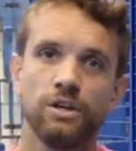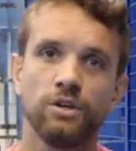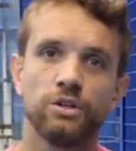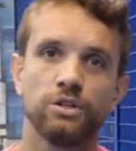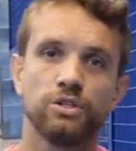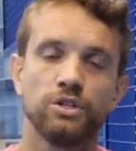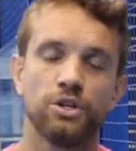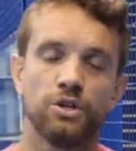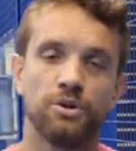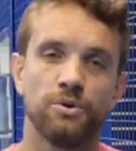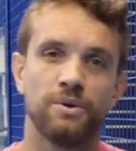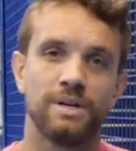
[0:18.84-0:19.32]
thing you
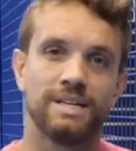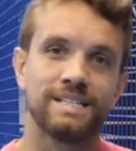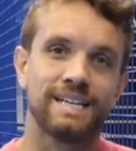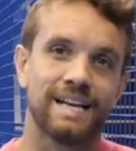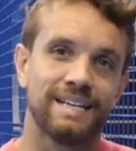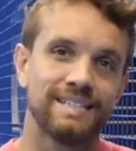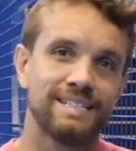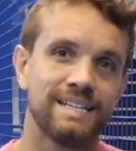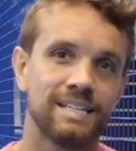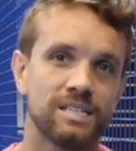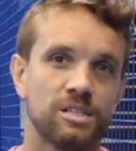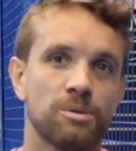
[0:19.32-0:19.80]
can do is
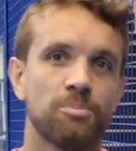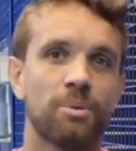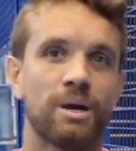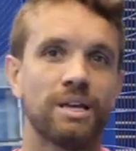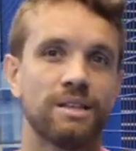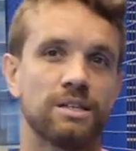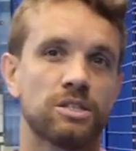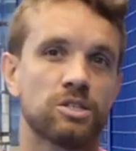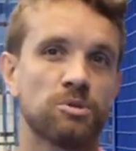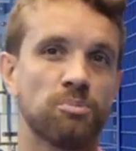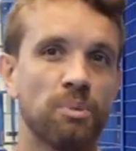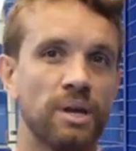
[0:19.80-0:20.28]

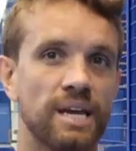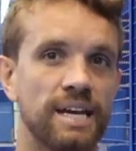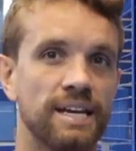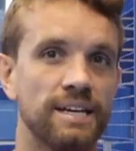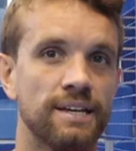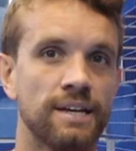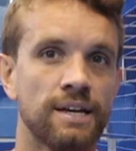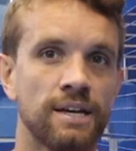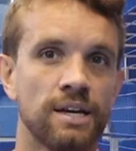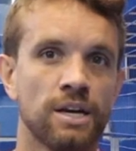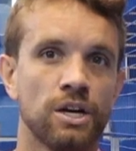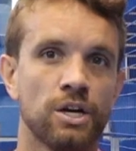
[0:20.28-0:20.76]
anticipate the
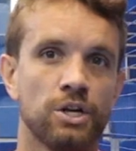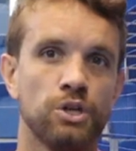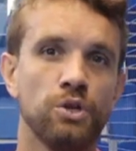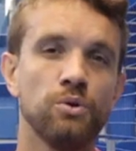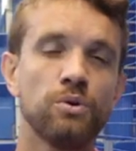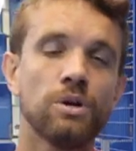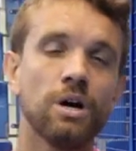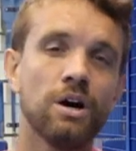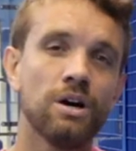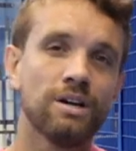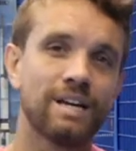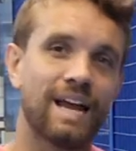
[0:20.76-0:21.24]
speed.
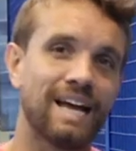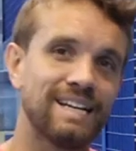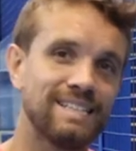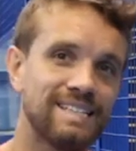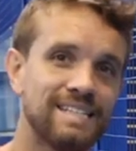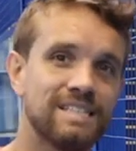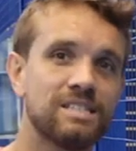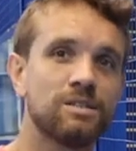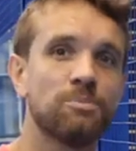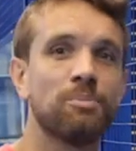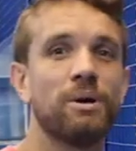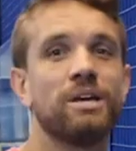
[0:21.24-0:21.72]
You can't
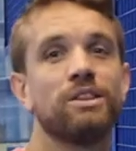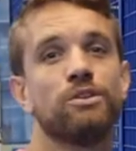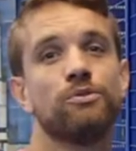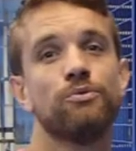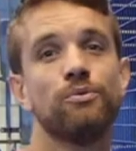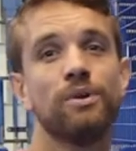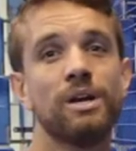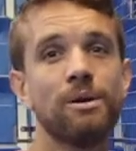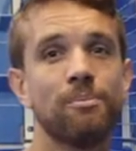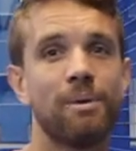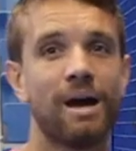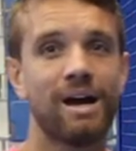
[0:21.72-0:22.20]
anticipate
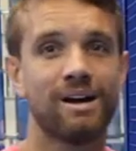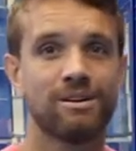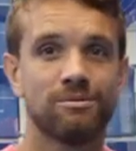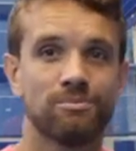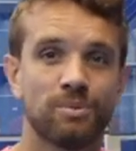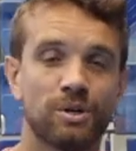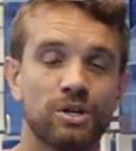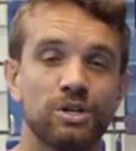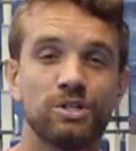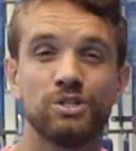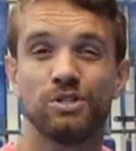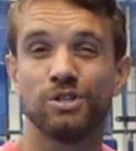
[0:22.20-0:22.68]
the
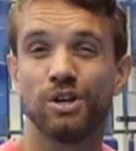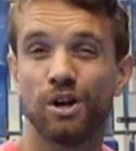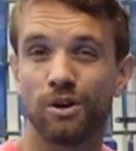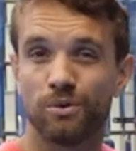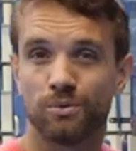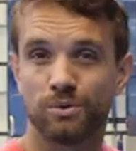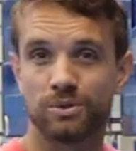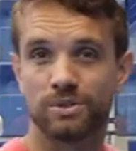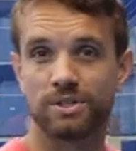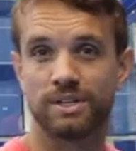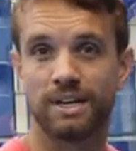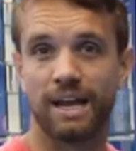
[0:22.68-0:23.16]
rebound because you
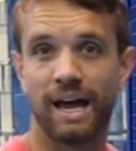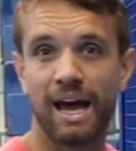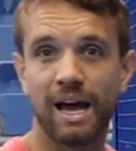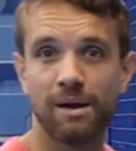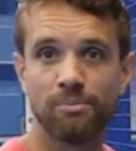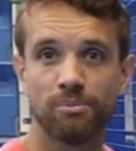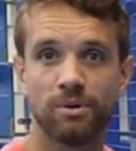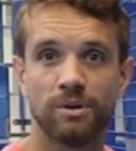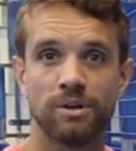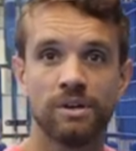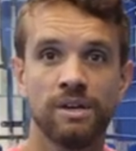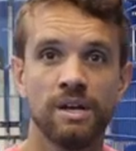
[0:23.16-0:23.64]
don't know what's going to
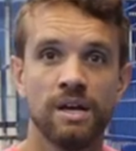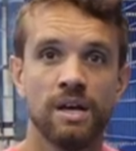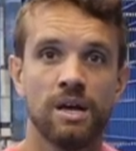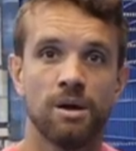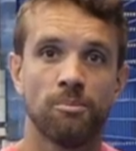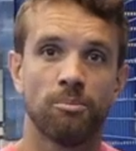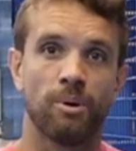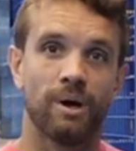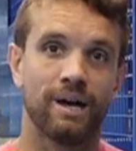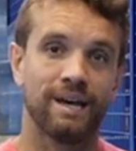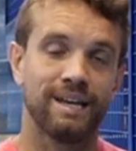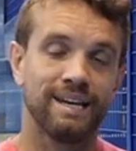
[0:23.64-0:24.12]
happen,
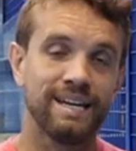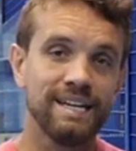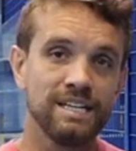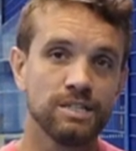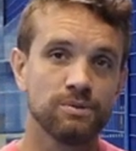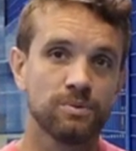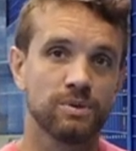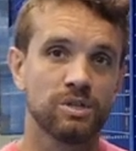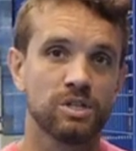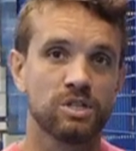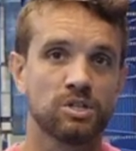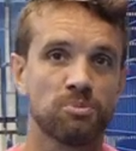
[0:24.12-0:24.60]
but at
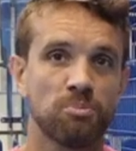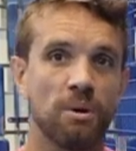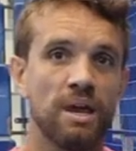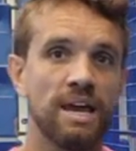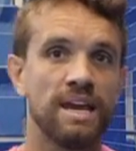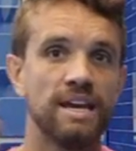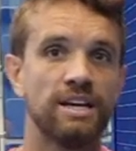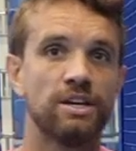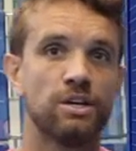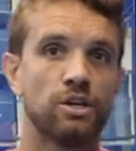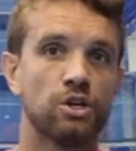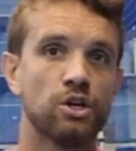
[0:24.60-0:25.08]
least with the
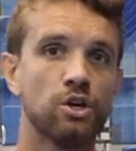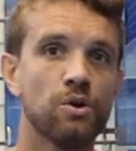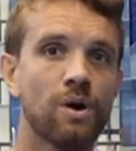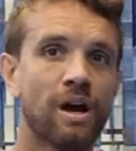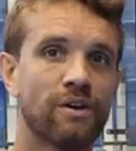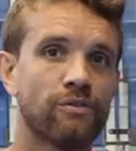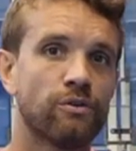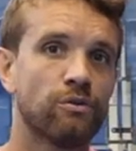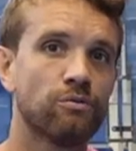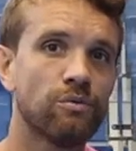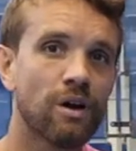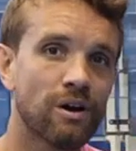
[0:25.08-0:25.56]
speed you
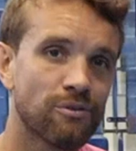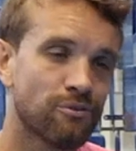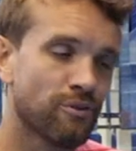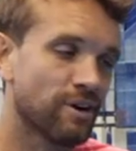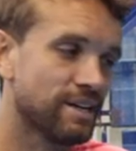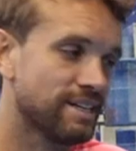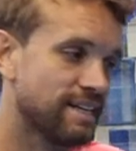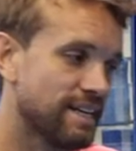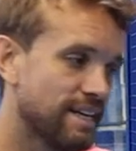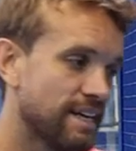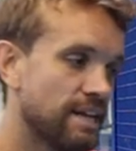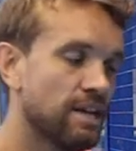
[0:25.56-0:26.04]
have a
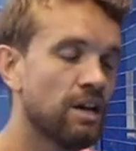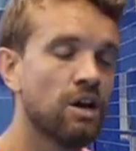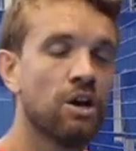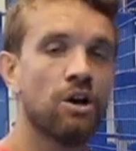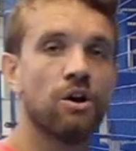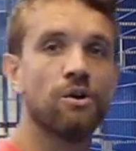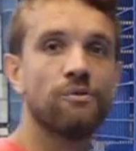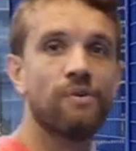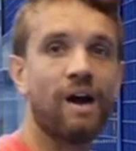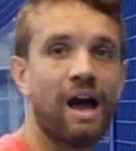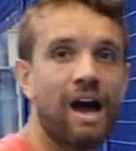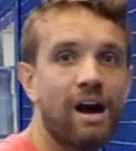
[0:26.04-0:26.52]
rough idea
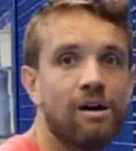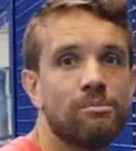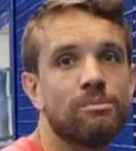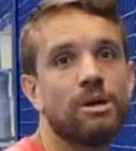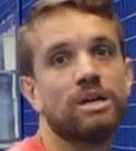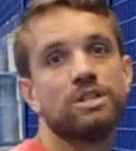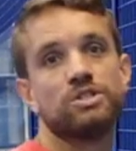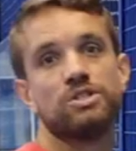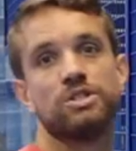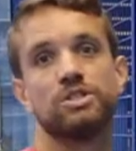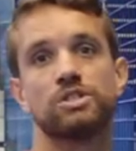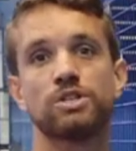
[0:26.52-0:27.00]
of how
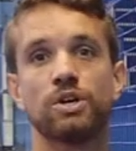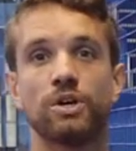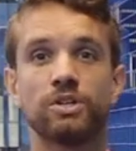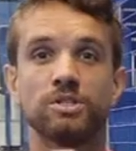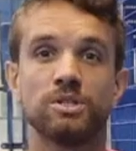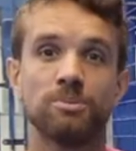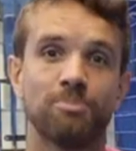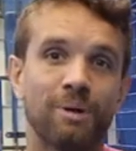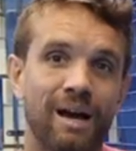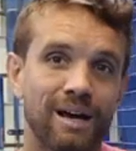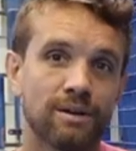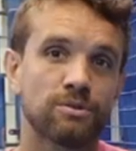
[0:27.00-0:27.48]
much it's
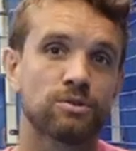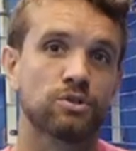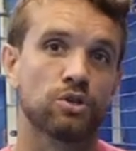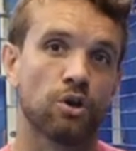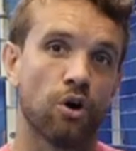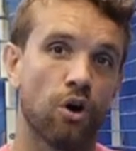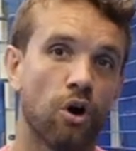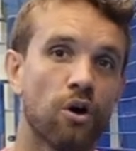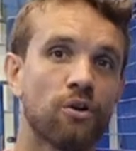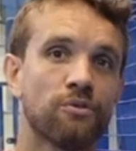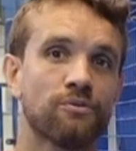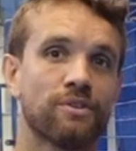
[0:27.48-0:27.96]
going to
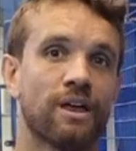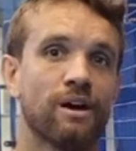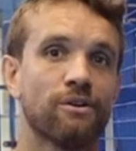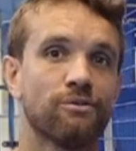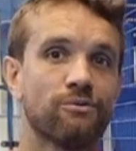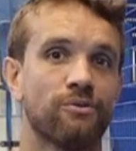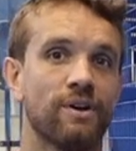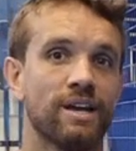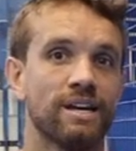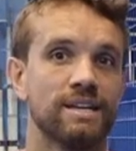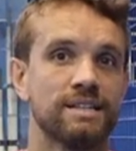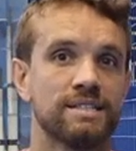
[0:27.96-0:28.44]
bounce off
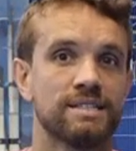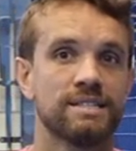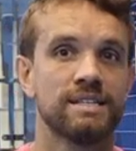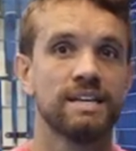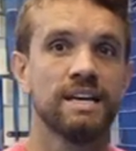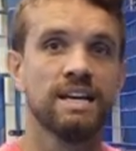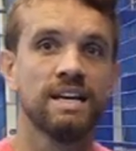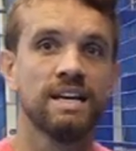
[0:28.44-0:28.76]
that fence.